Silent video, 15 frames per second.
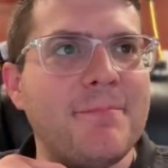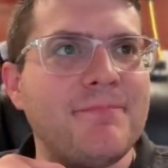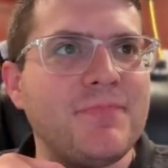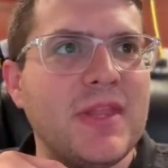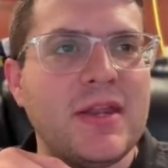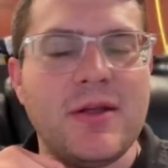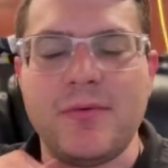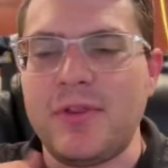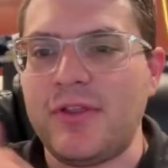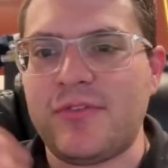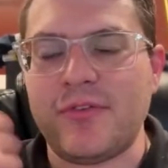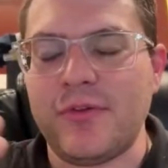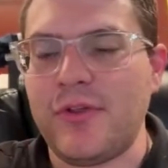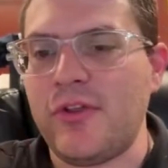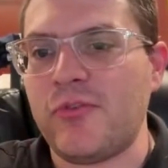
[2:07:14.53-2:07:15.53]
you know, you
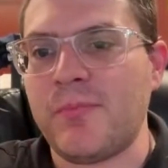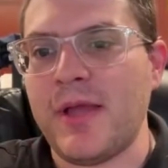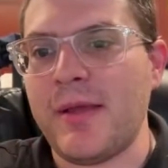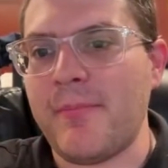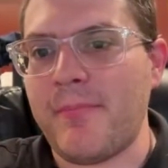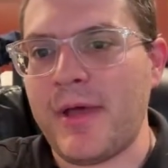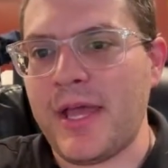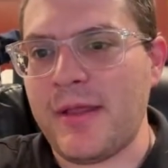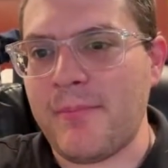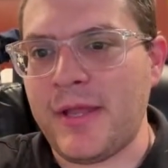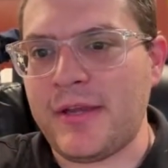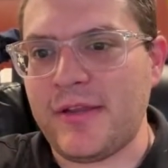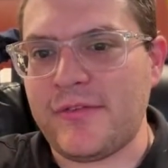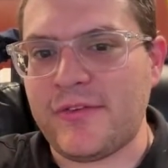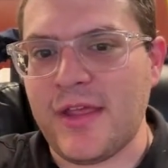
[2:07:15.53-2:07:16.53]
still use
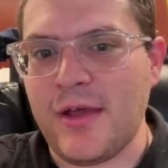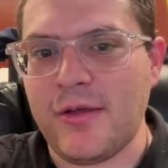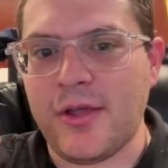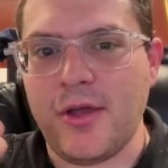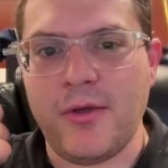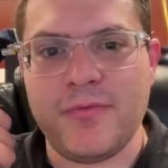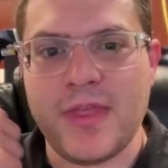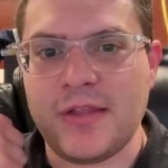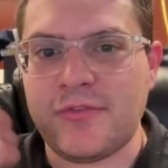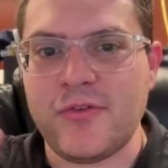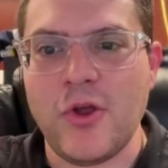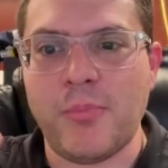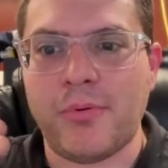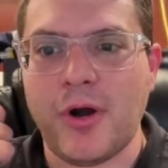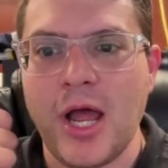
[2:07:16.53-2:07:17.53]
my discount code. That's
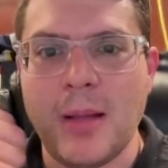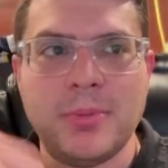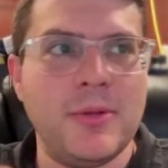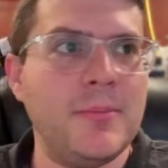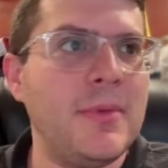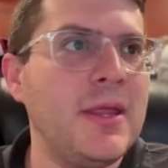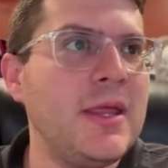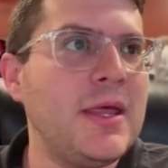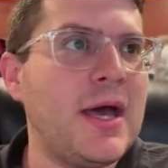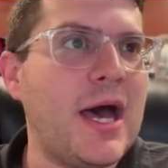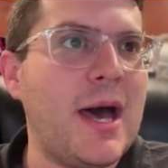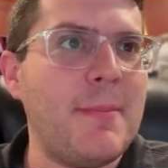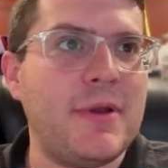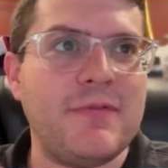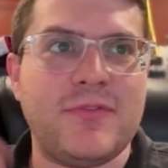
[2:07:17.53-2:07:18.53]
no problem.
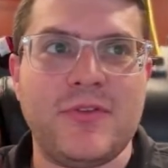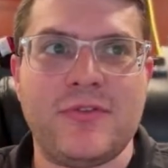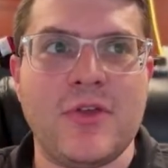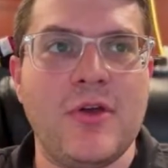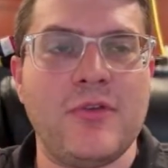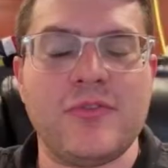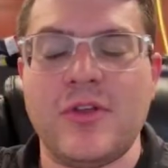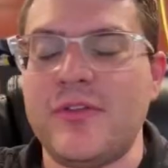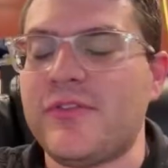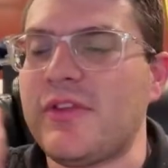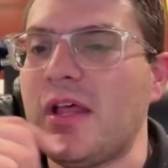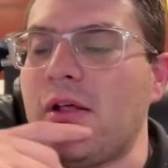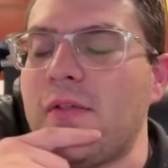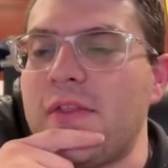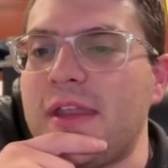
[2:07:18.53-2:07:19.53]
And if this goes on
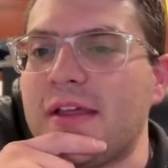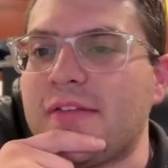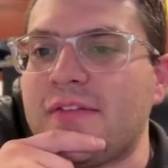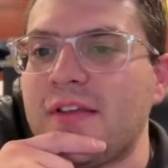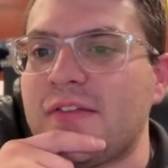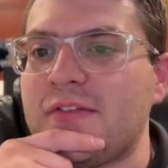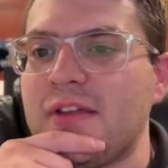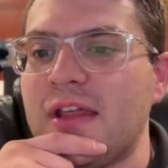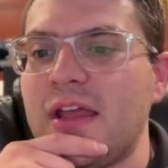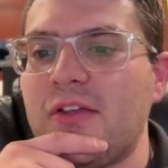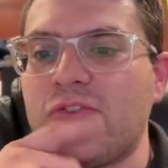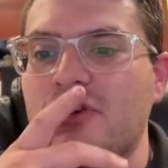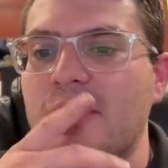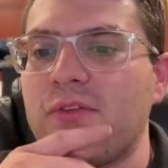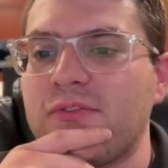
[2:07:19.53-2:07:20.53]
sale in the next 60
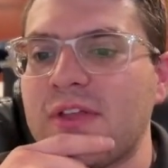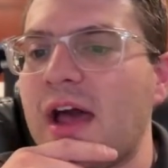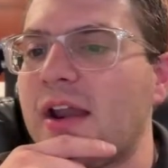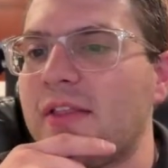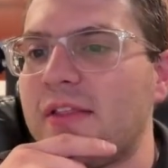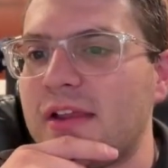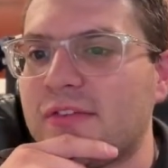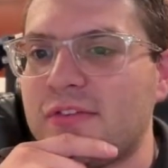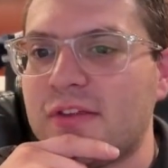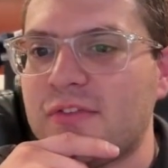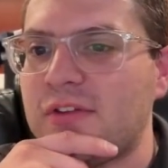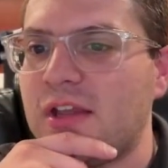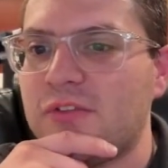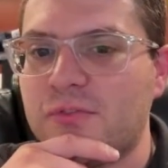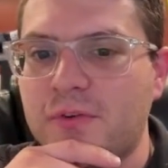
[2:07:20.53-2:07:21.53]
days or goes down in the next
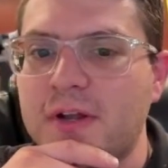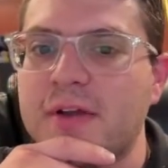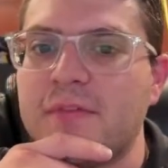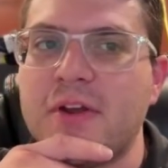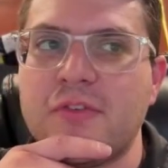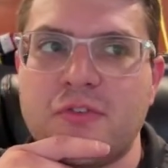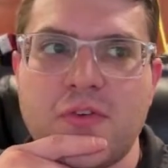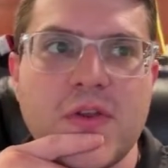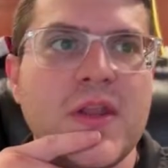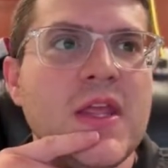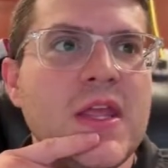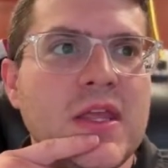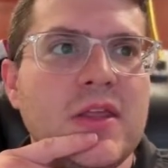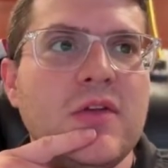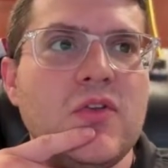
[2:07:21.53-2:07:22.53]
60 days for any reason,
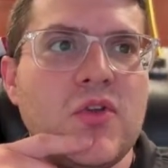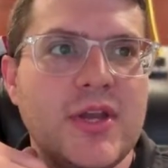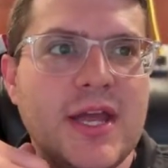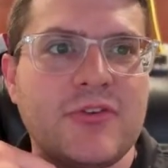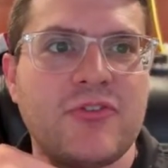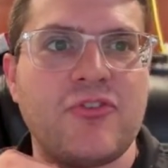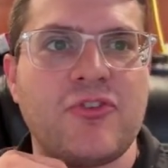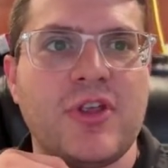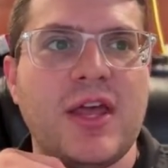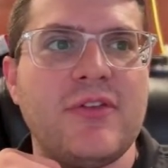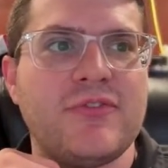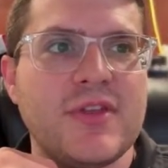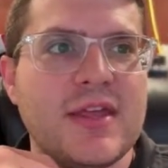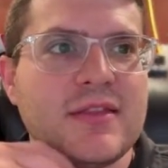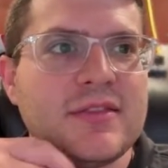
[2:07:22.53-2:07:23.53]
you know, you can
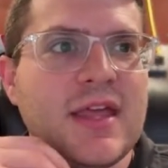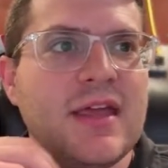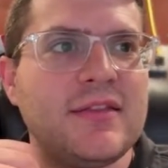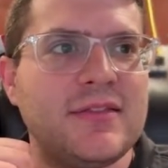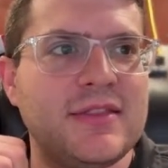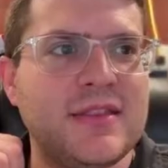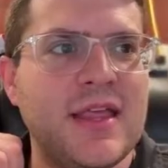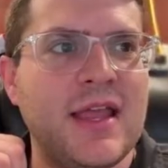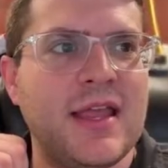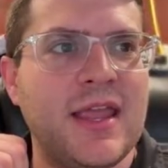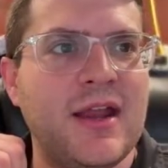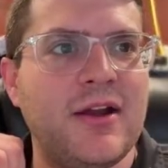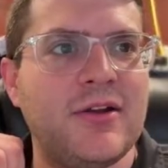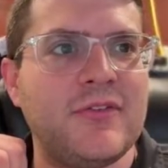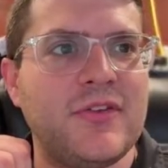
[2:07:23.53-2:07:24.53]
exercise that
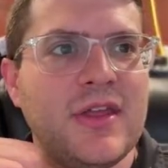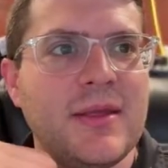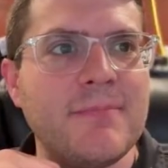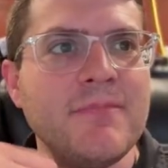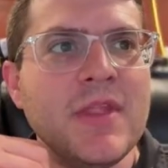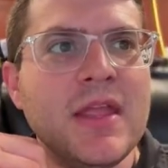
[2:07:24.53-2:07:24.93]
guarantee.